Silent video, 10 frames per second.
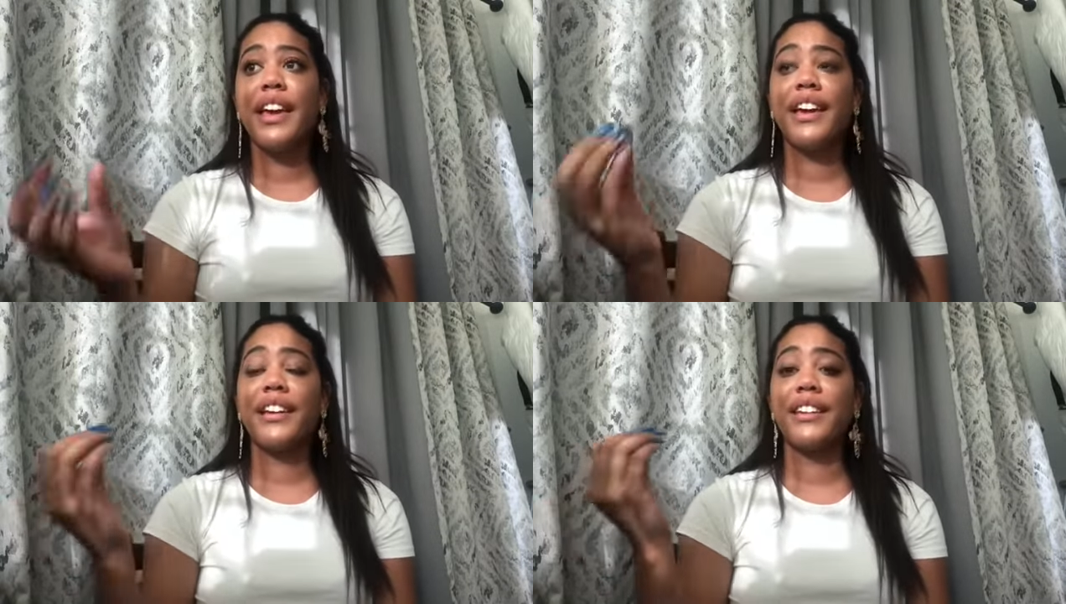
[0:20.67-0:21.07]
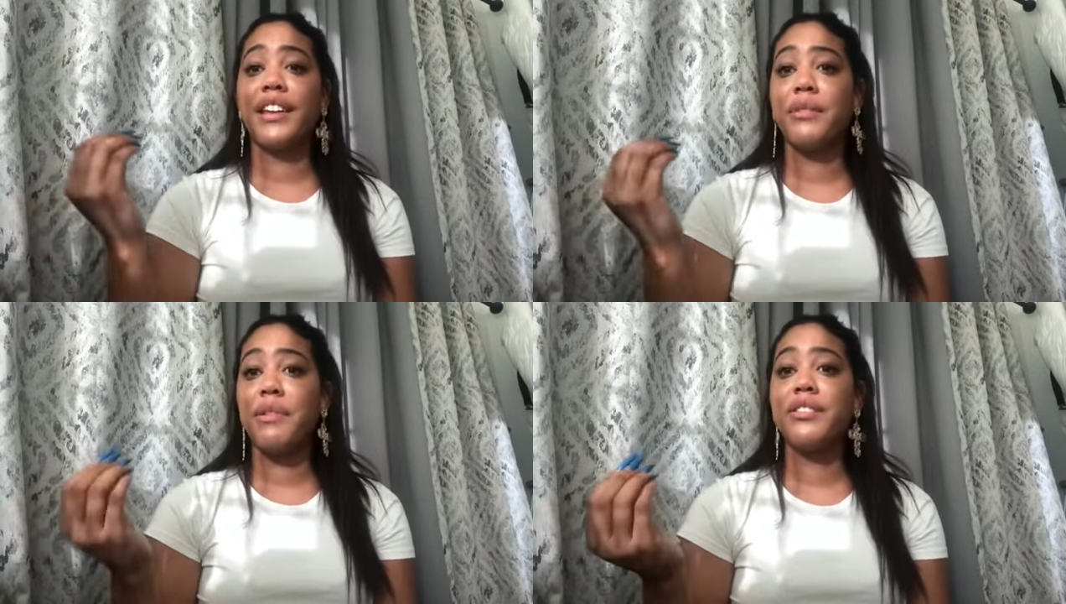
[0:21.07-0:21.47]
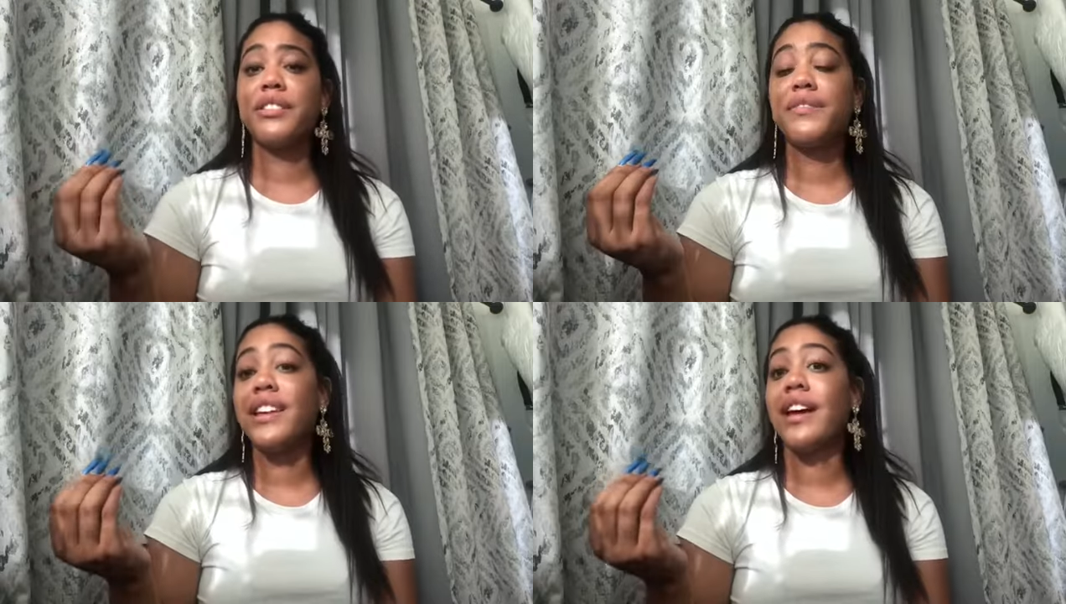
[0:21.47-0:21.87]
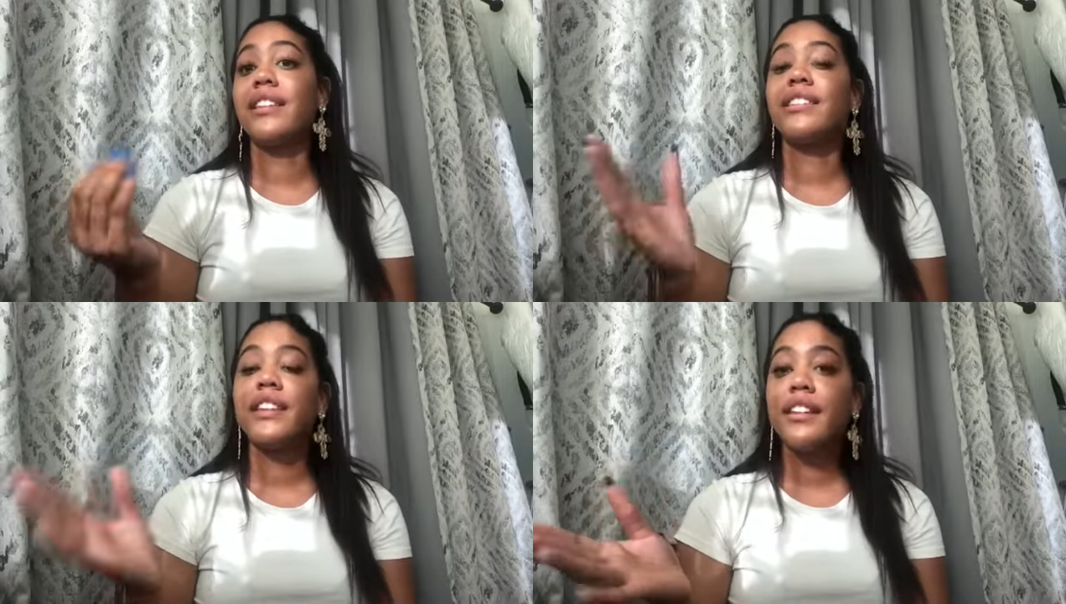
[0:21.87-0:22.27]
in an immersive
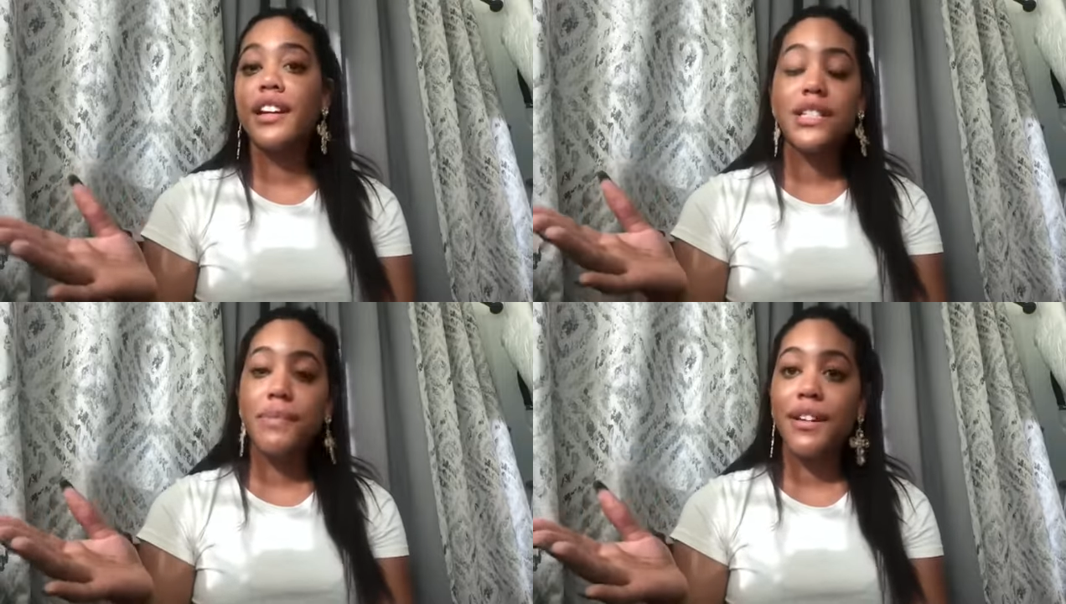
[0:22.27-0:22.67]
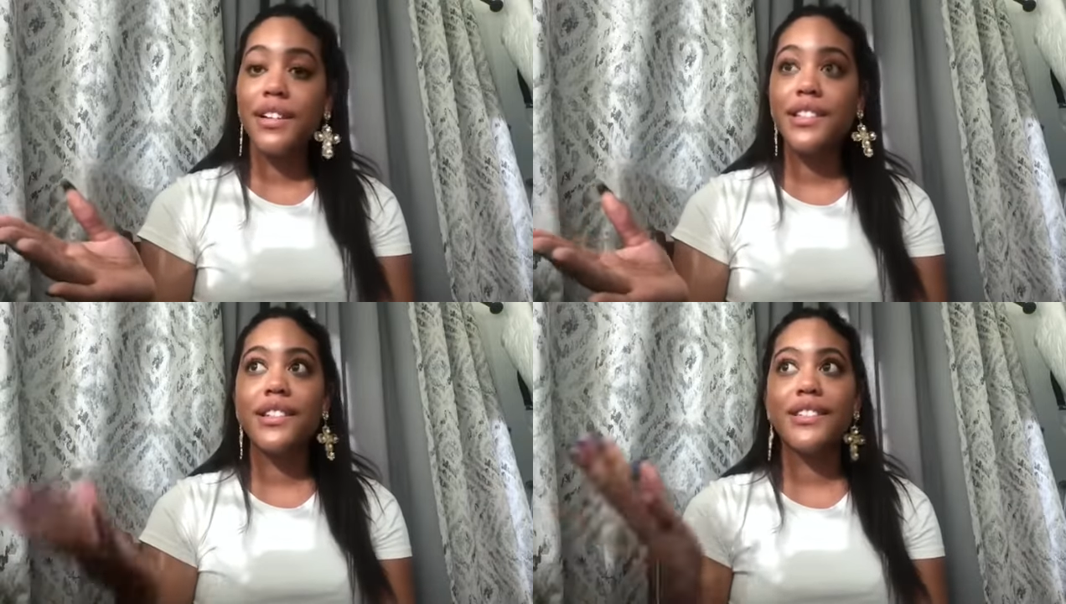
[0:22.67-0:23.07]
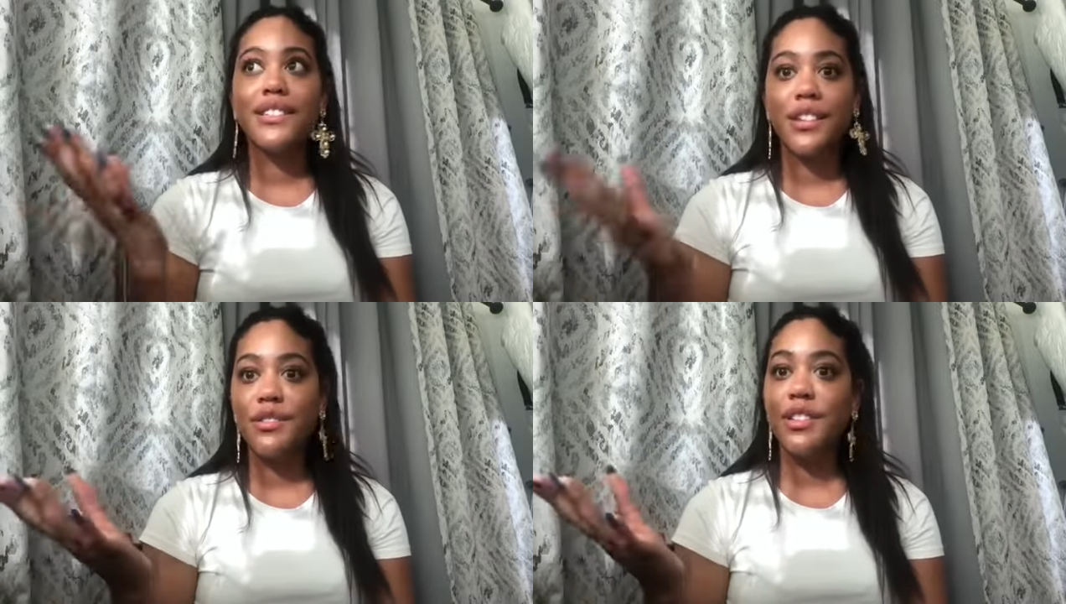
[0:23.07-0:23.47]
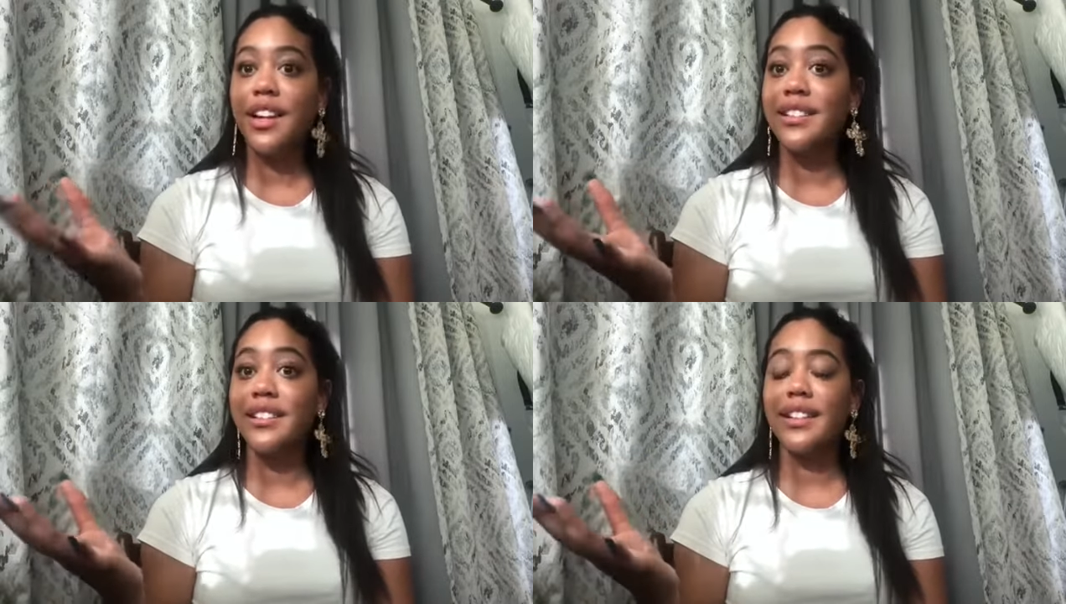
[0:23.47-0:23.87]
dining theater experience in central
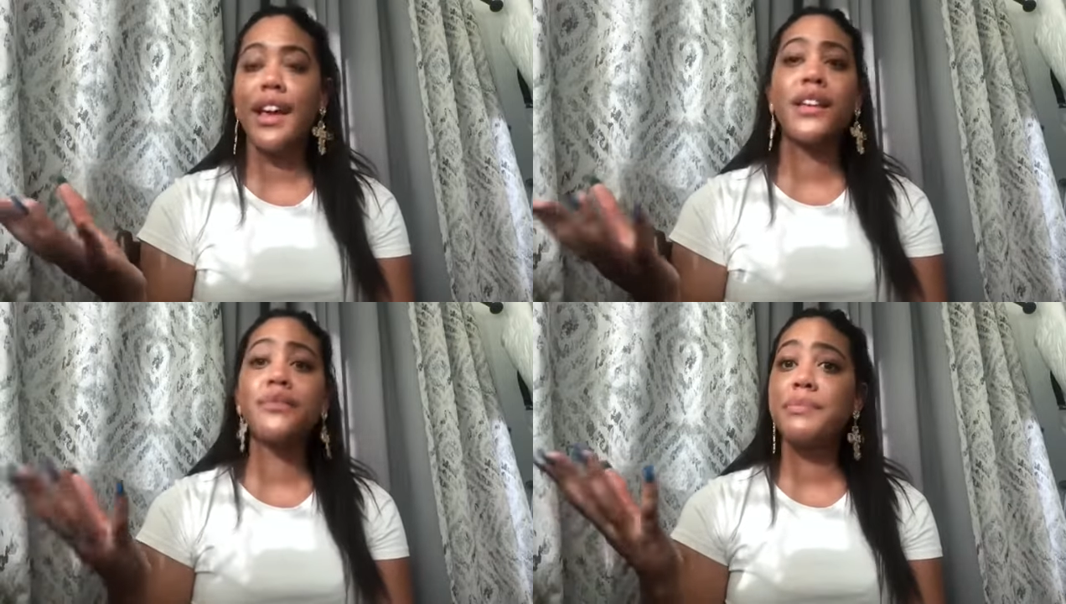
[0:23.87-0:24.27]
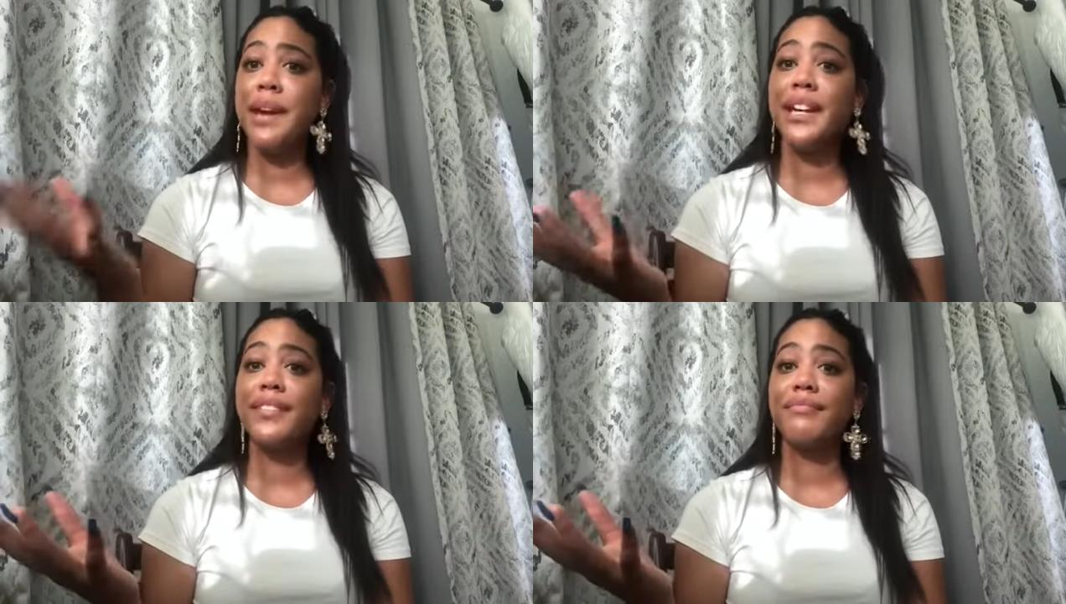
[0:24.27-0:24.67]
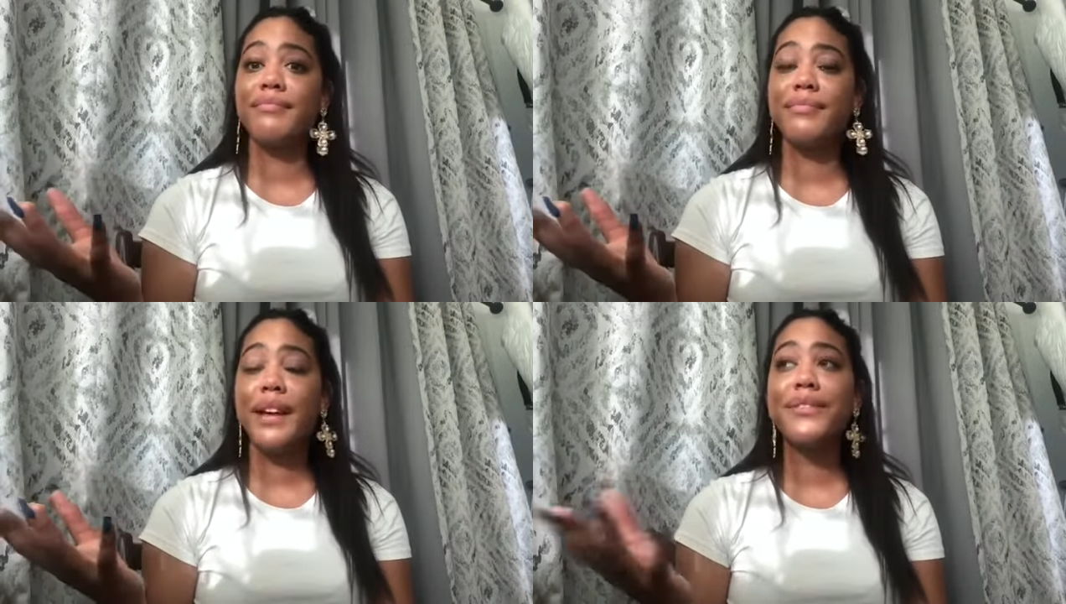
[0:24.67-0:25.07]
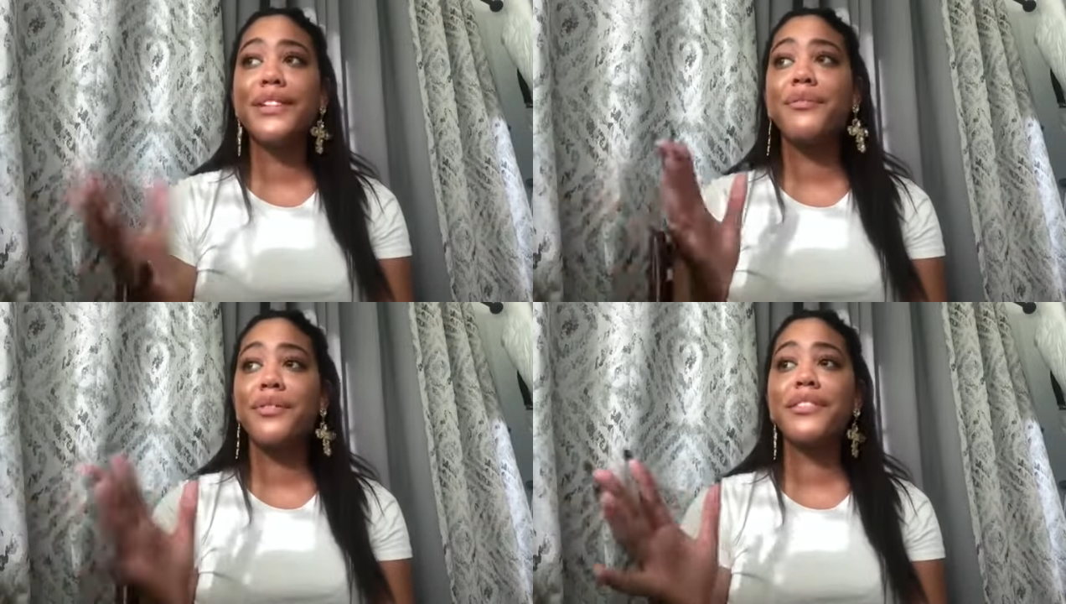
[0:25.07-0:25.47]
London, and it was paid. I was
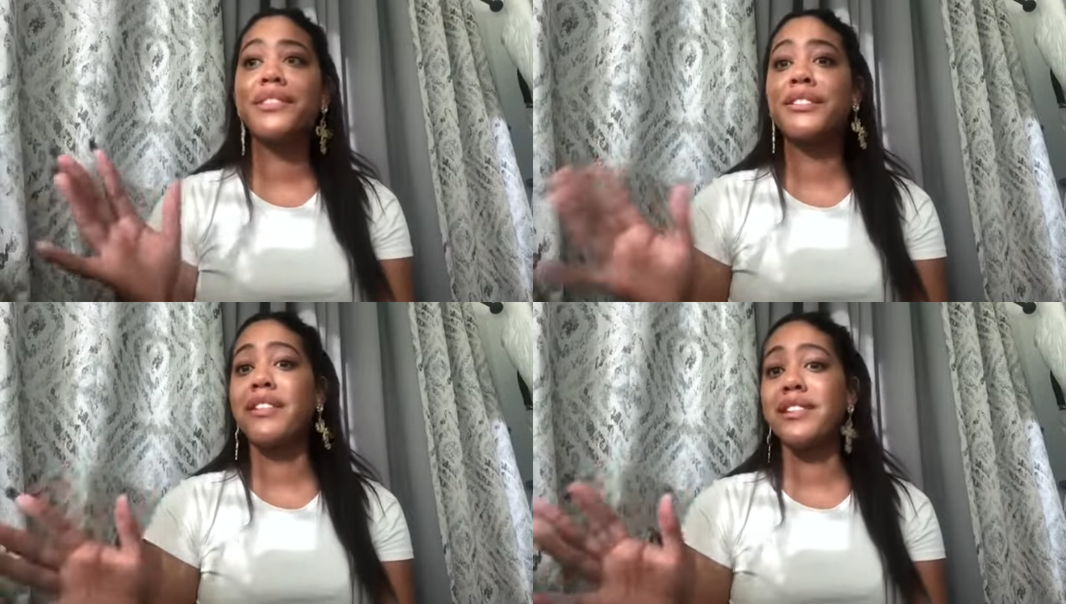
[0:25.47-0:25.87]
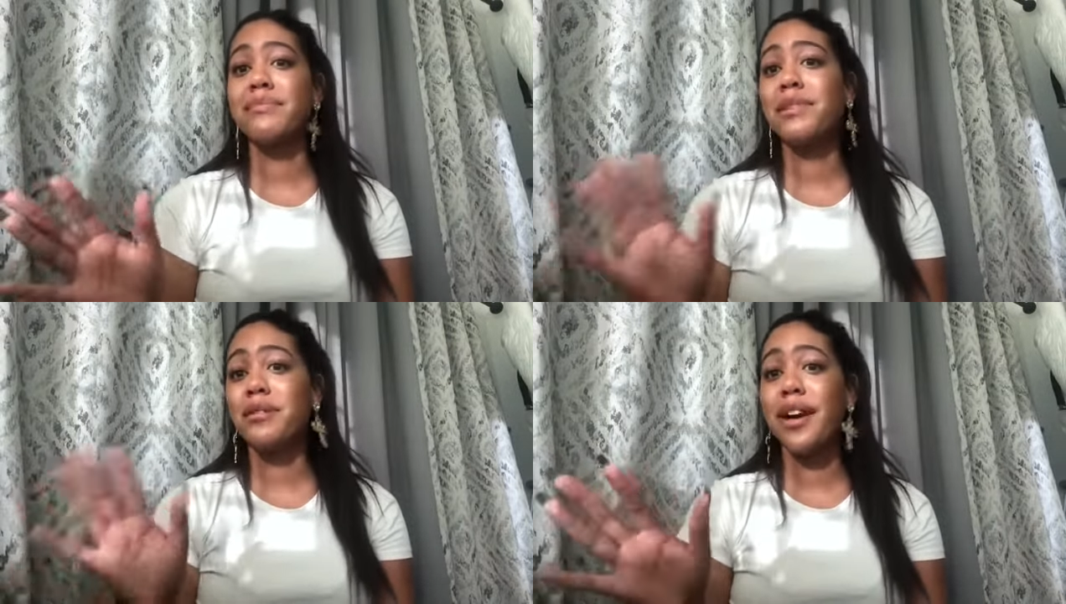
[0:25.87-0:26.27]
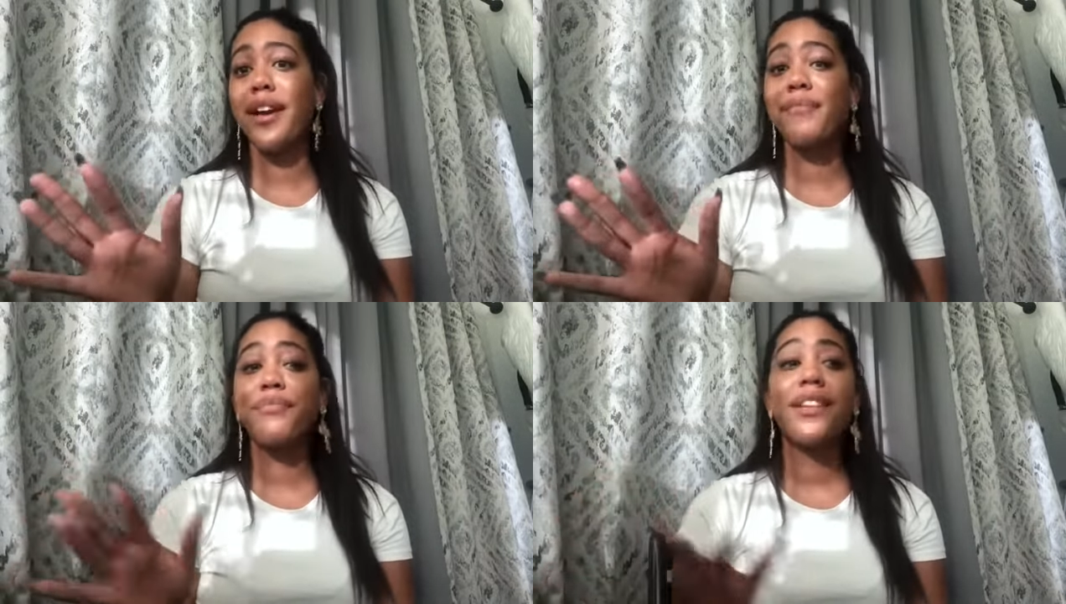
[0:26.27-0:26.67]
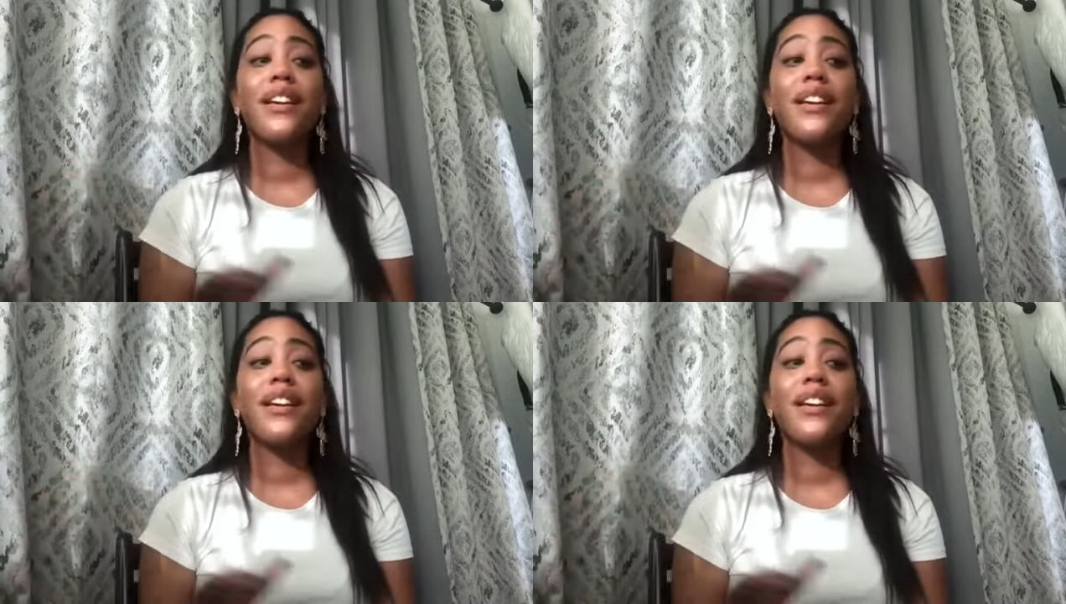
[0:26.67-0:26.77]
like, whoa, this is crazy, but okay.